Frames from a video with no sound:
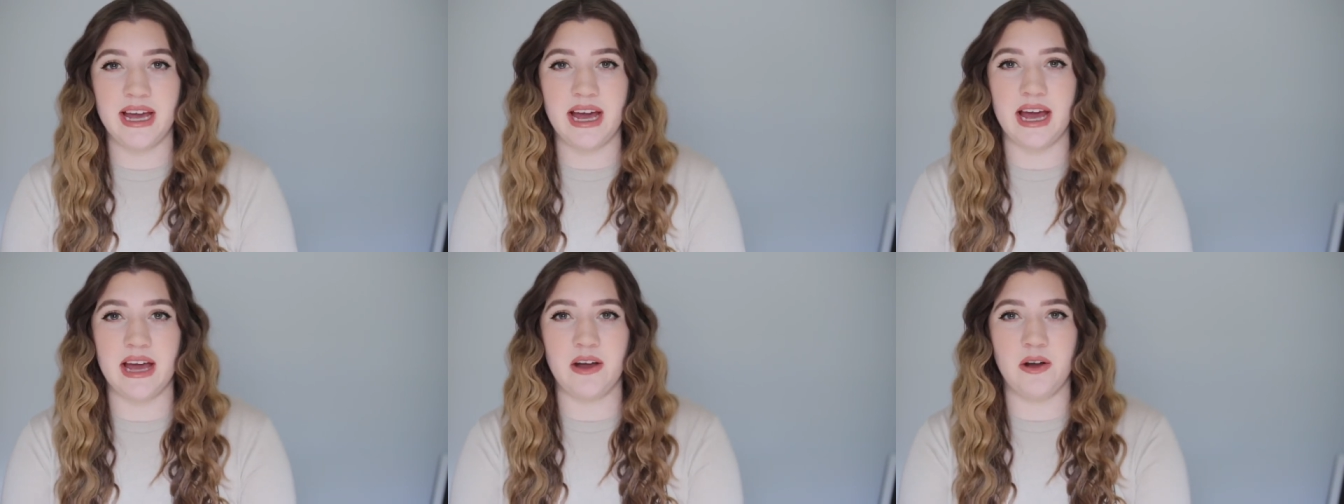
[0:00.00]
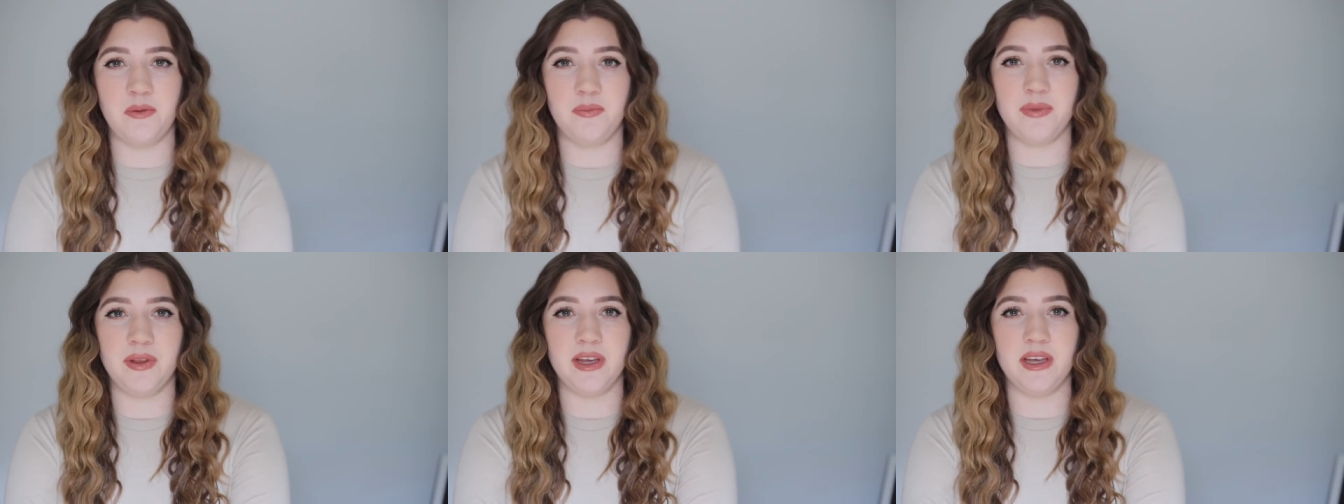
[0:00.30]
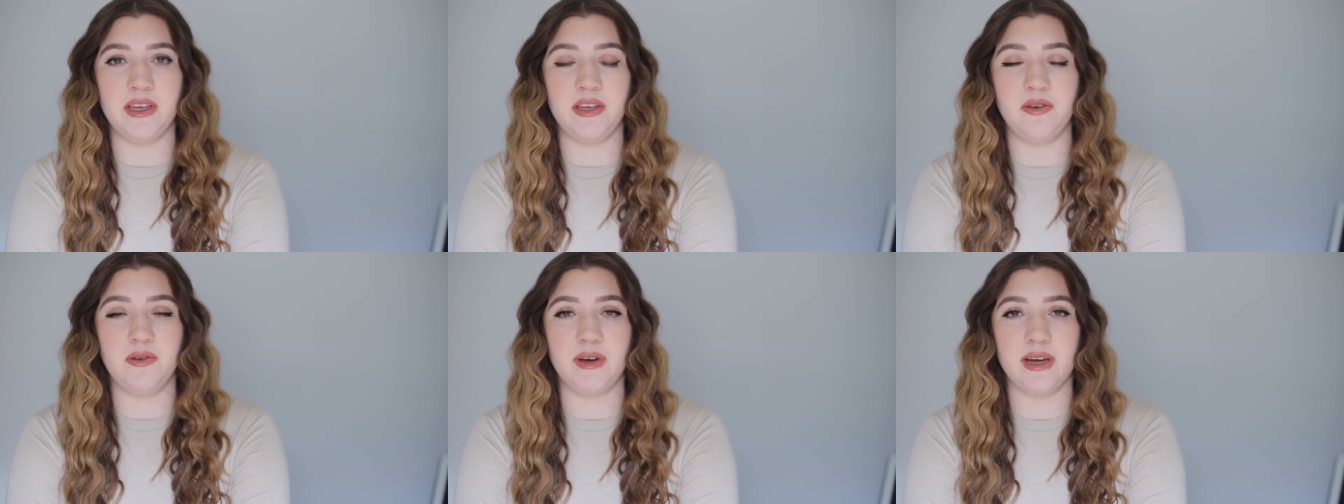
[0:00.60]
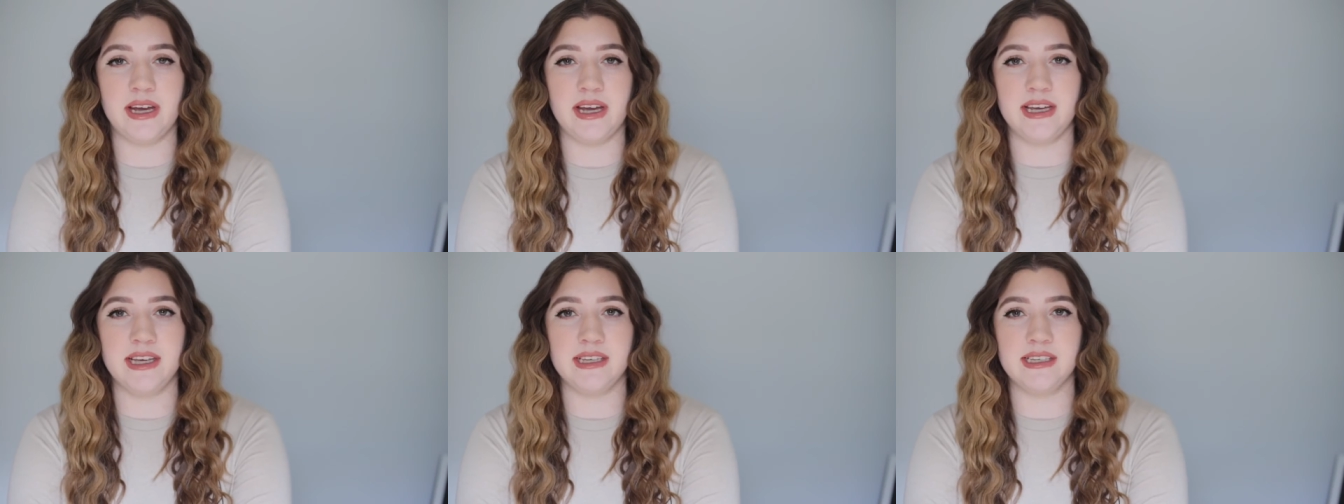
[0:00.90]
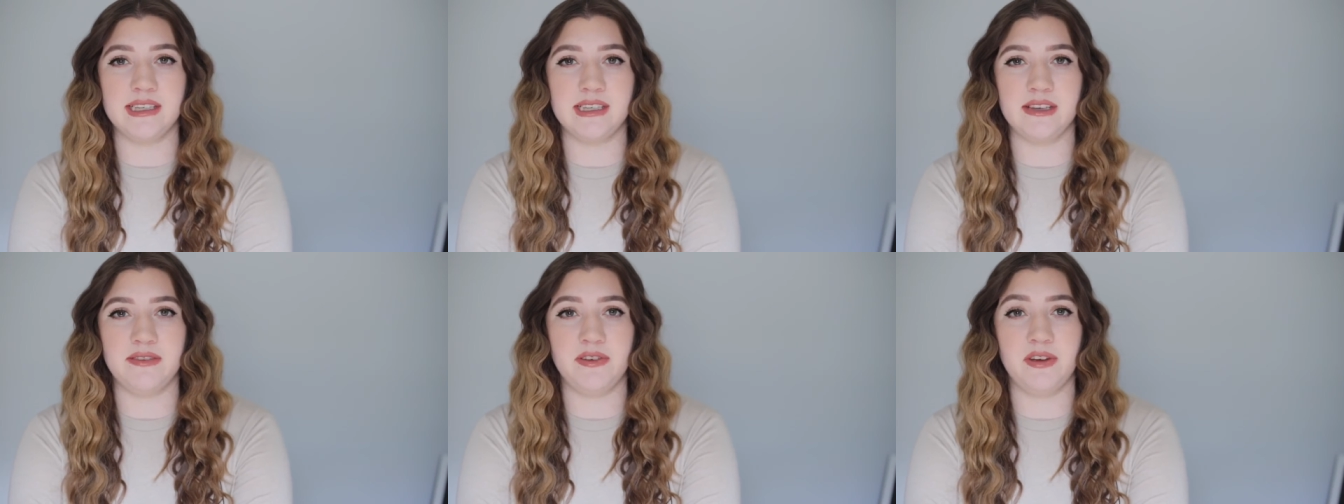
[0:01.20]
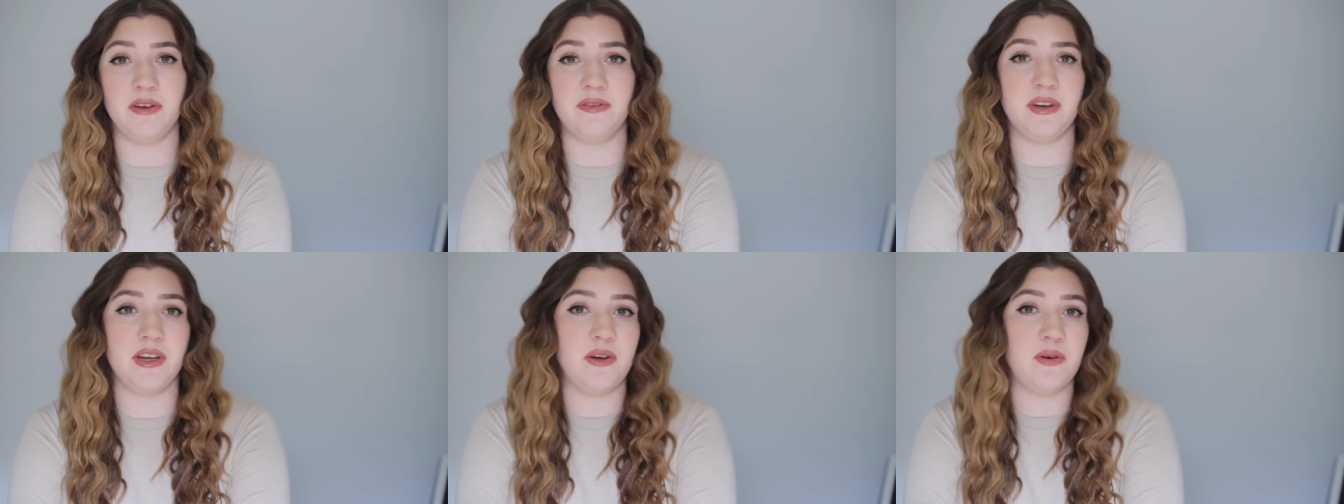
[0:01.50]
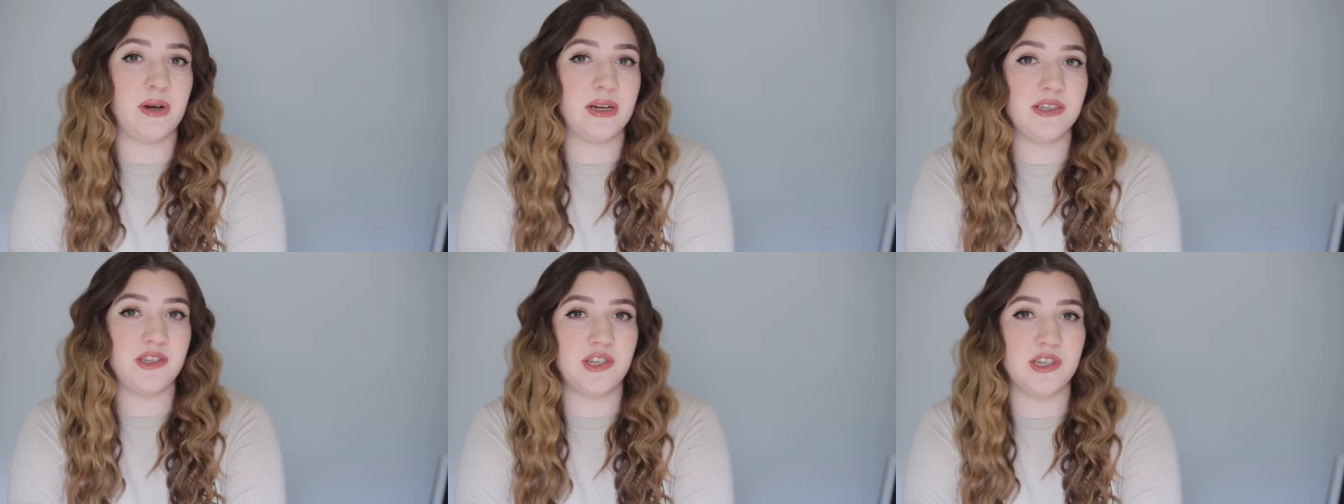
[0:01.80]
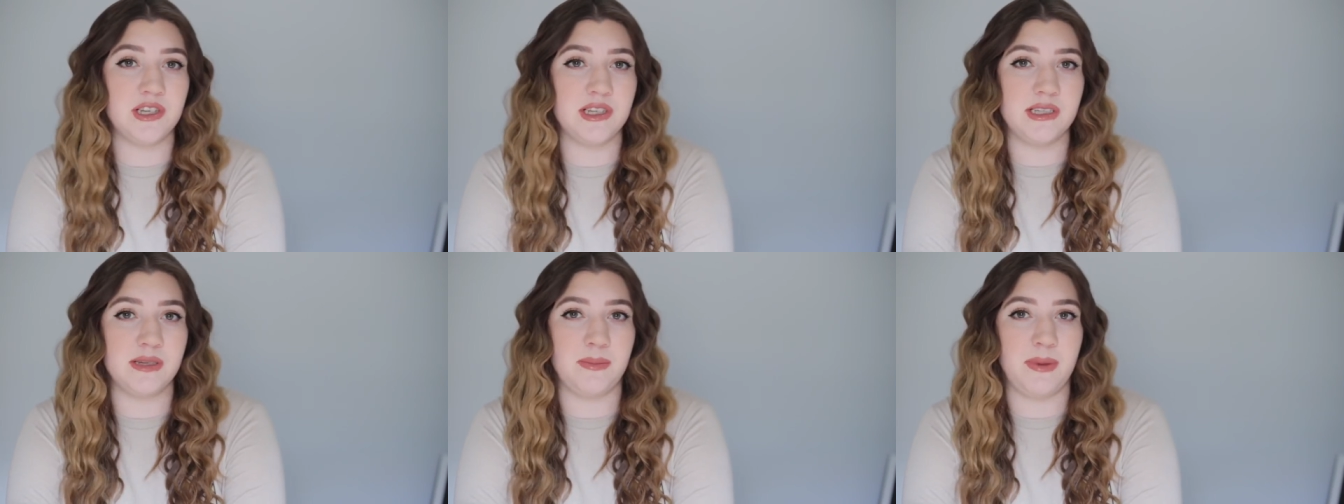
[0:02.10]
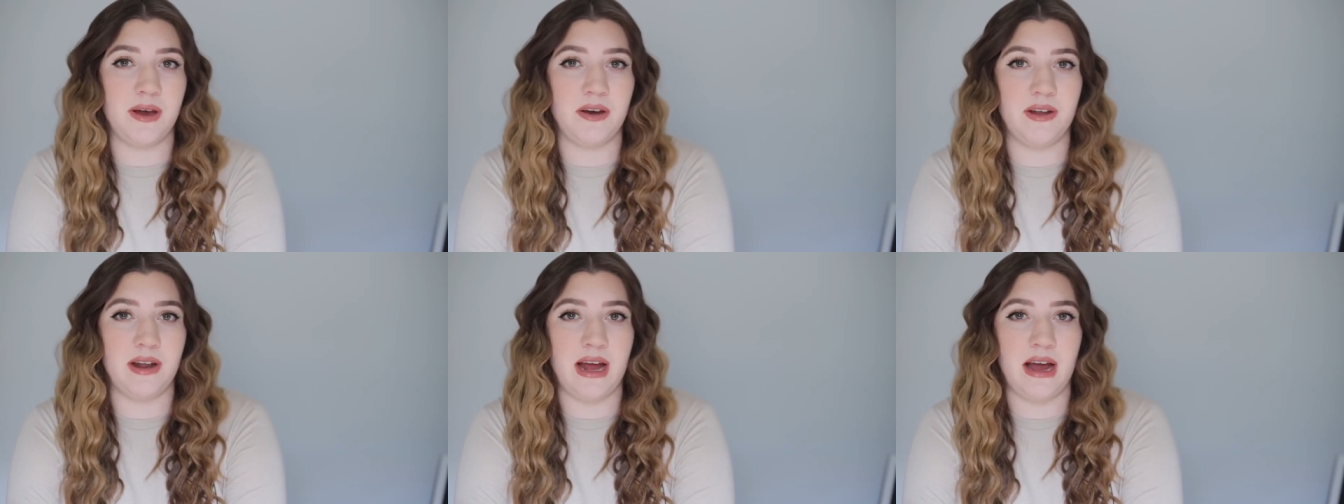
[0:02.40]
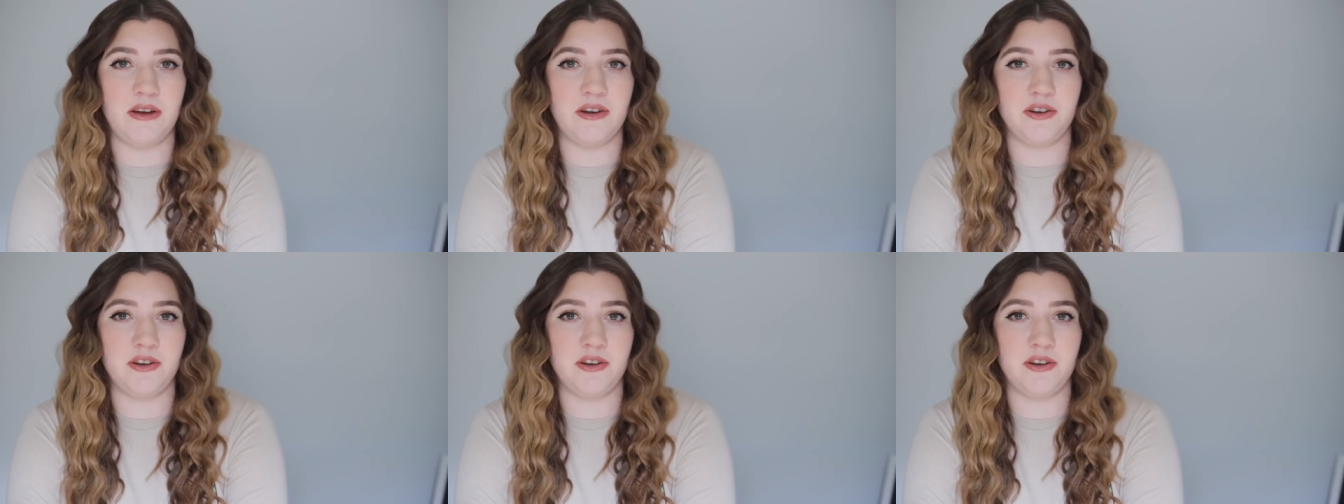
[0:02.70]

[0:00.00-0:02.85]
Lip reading: I hope that you guys, if you have any questions about how